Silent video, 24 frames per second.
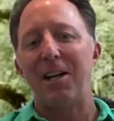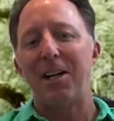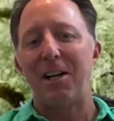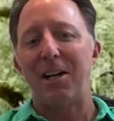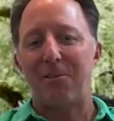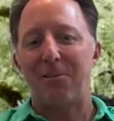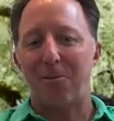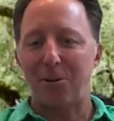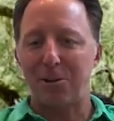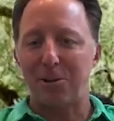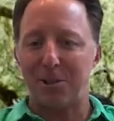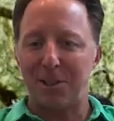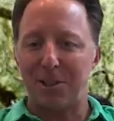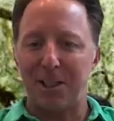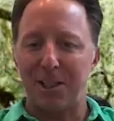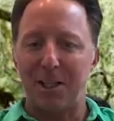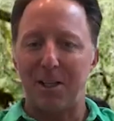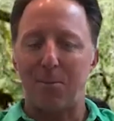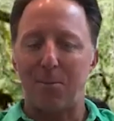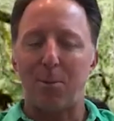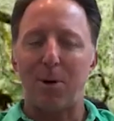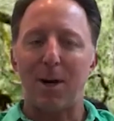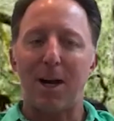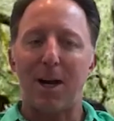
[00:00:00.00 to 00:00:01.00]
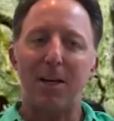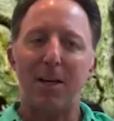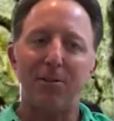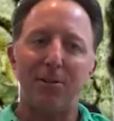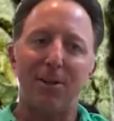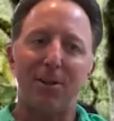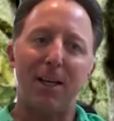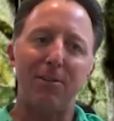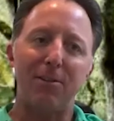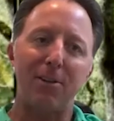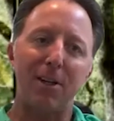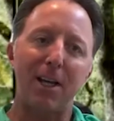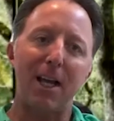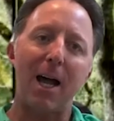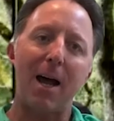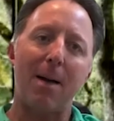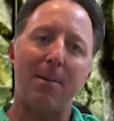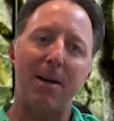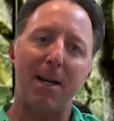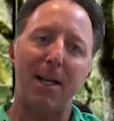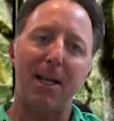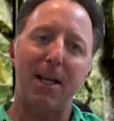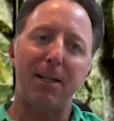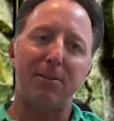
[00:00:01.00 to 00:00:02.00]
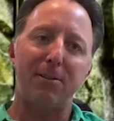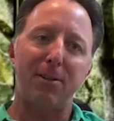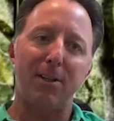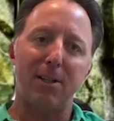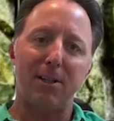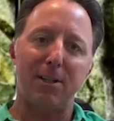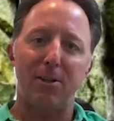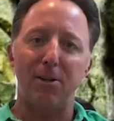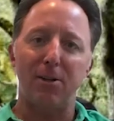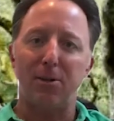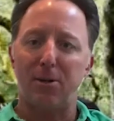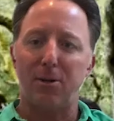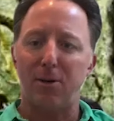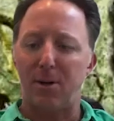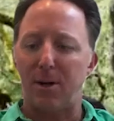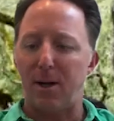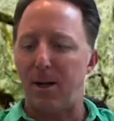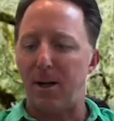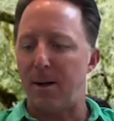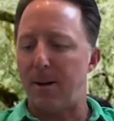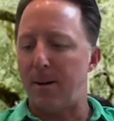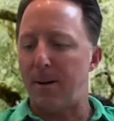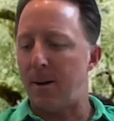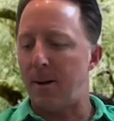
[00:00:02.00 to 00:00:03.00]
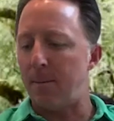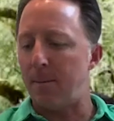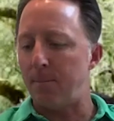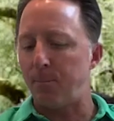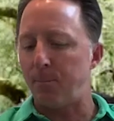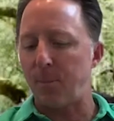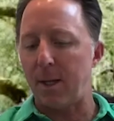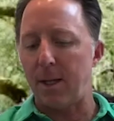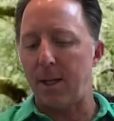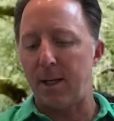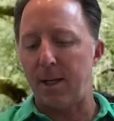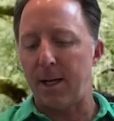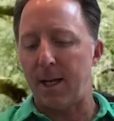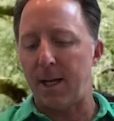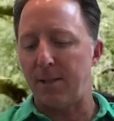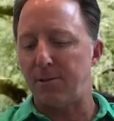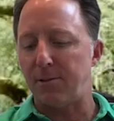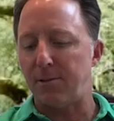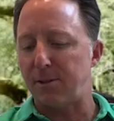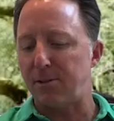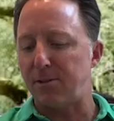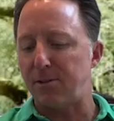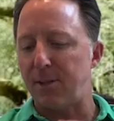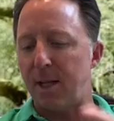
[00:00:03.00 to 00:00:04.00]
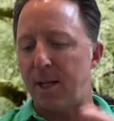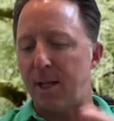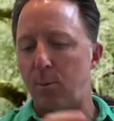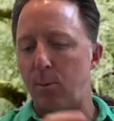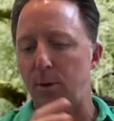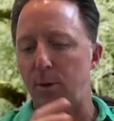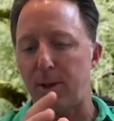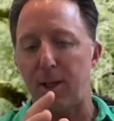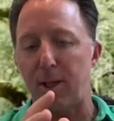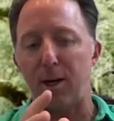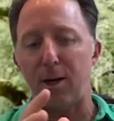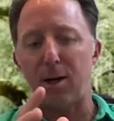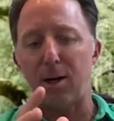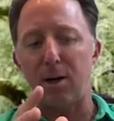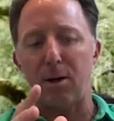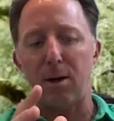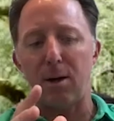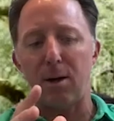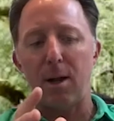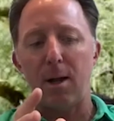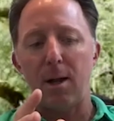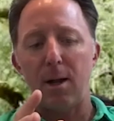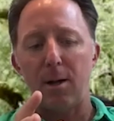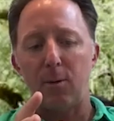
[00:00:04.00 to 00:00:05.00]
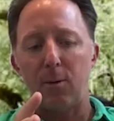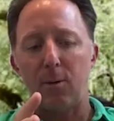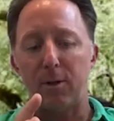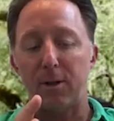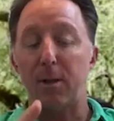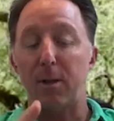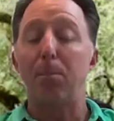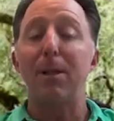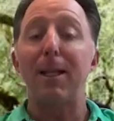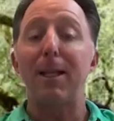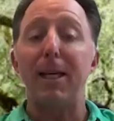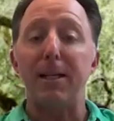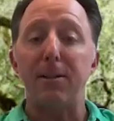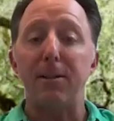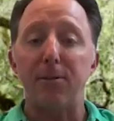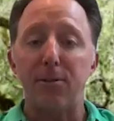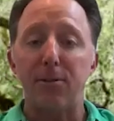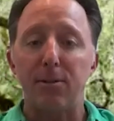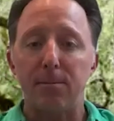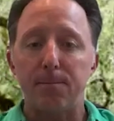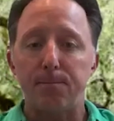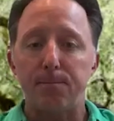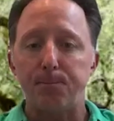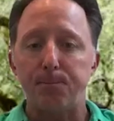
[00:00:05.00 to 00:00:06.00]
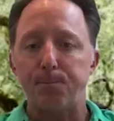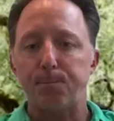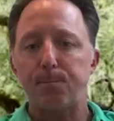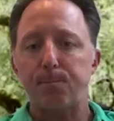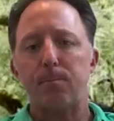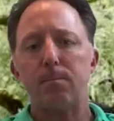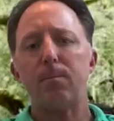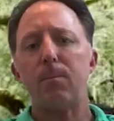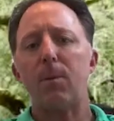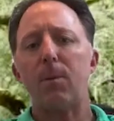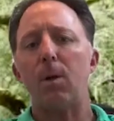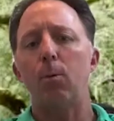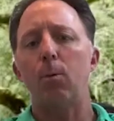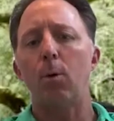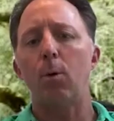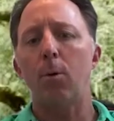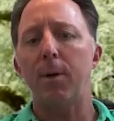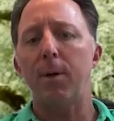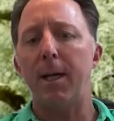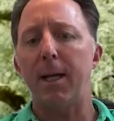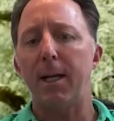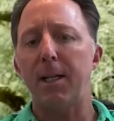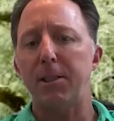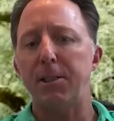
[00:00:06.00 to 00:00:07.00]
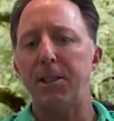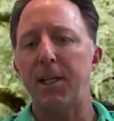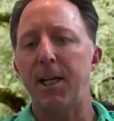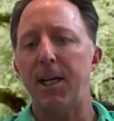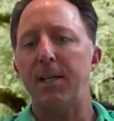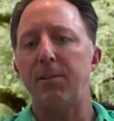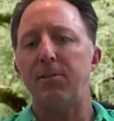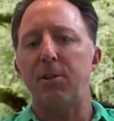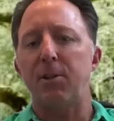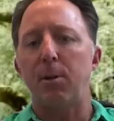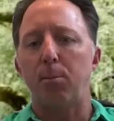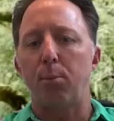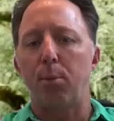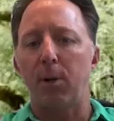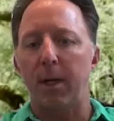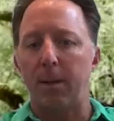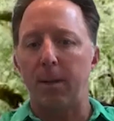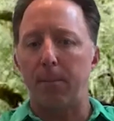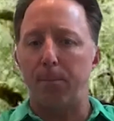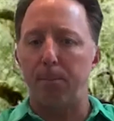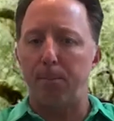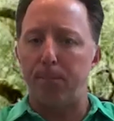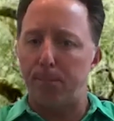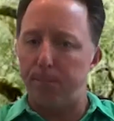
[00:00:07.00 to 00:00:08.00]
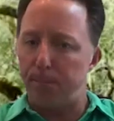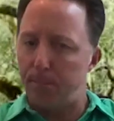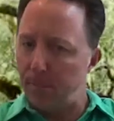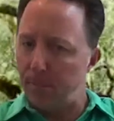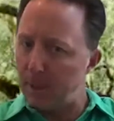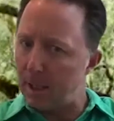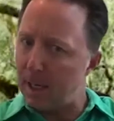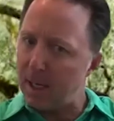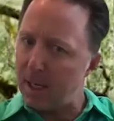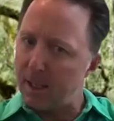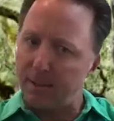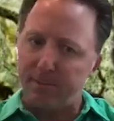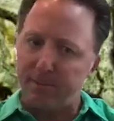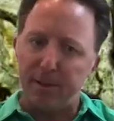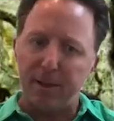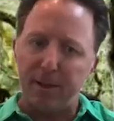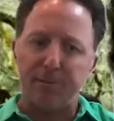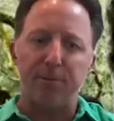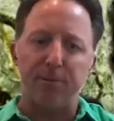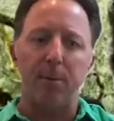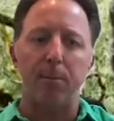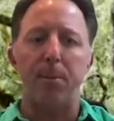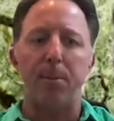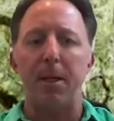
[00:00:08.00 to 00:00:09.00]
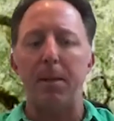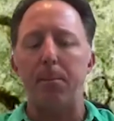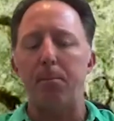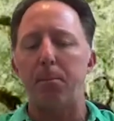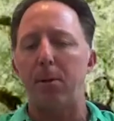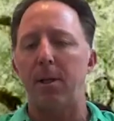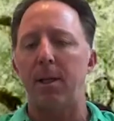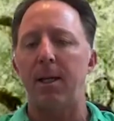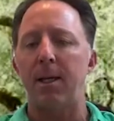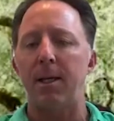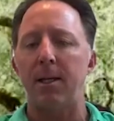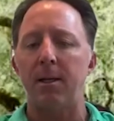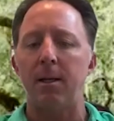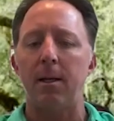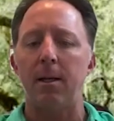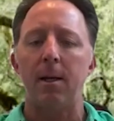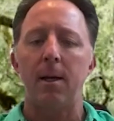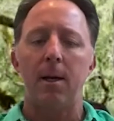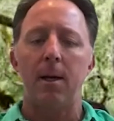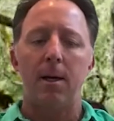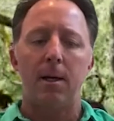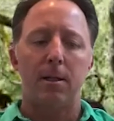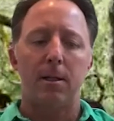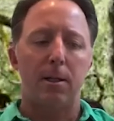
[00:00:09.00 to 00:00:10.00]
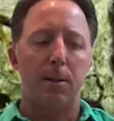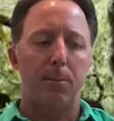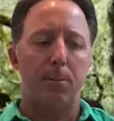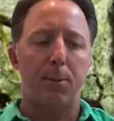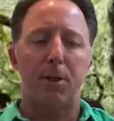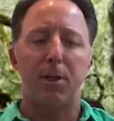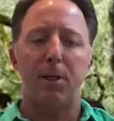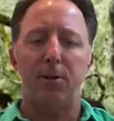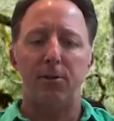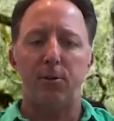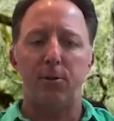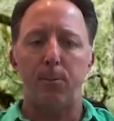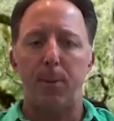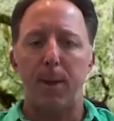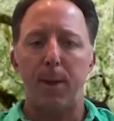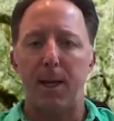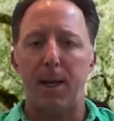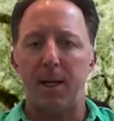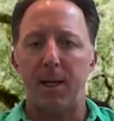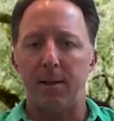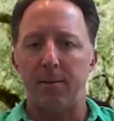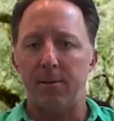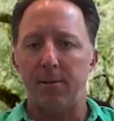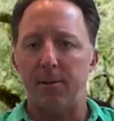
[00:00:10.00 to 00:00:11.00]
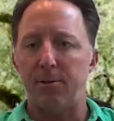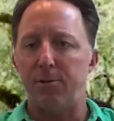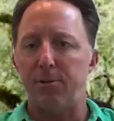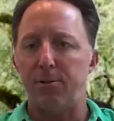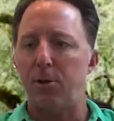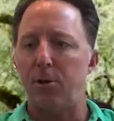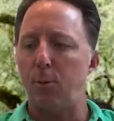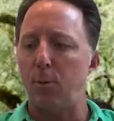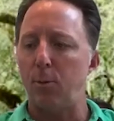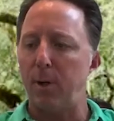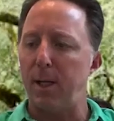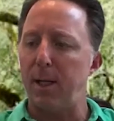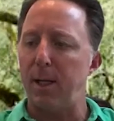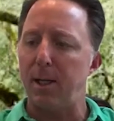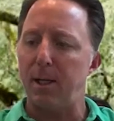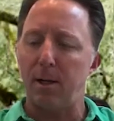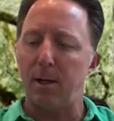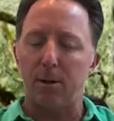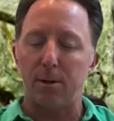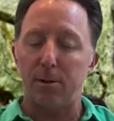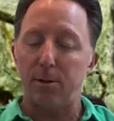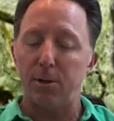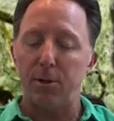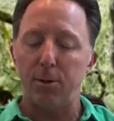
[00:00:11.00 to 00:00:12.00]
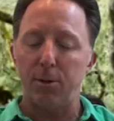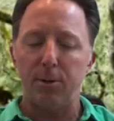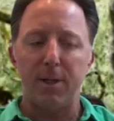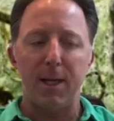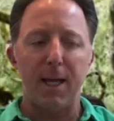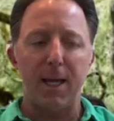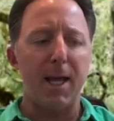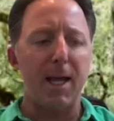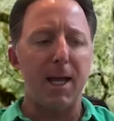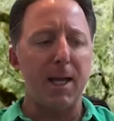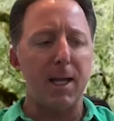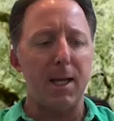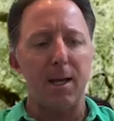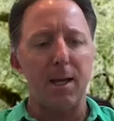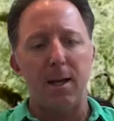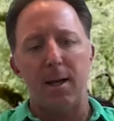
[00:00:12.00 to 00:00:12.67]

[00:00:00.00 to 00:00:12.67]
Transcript: Now, fortunately, the process accommodates it to a nice extent with the Blitz, where we get a chance to bring a lot of different people in to participate in this 2-week or 2-day